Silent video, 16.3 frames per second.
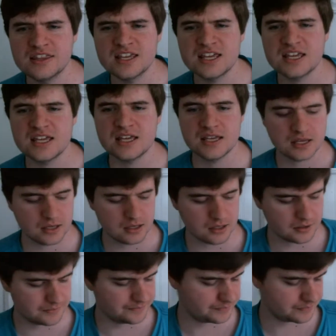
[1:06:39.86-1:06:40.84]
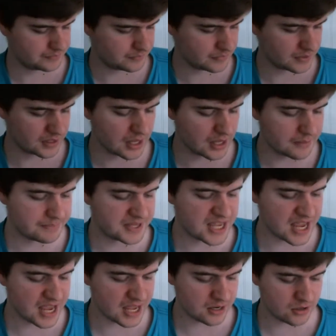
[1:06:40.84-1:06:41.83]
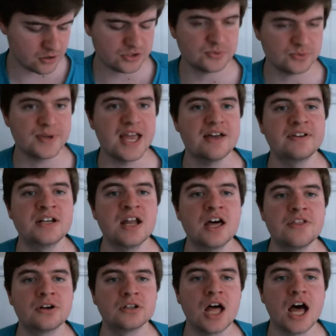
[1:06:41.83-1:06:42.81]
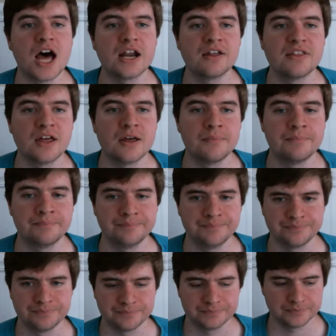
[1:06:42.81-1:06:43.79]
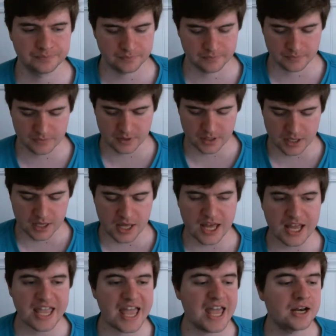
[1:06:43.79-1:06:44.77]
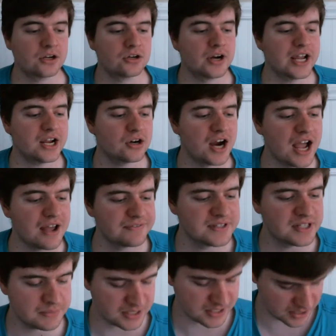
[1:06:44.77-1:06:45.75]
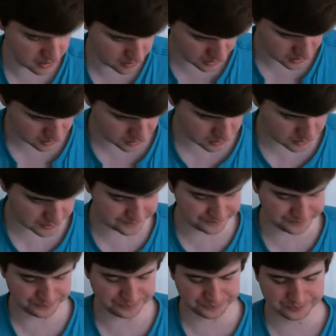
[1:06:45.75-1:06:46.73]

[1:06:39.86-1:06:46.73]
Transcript: the pianos, we have another lot of them. Again, great crafting material.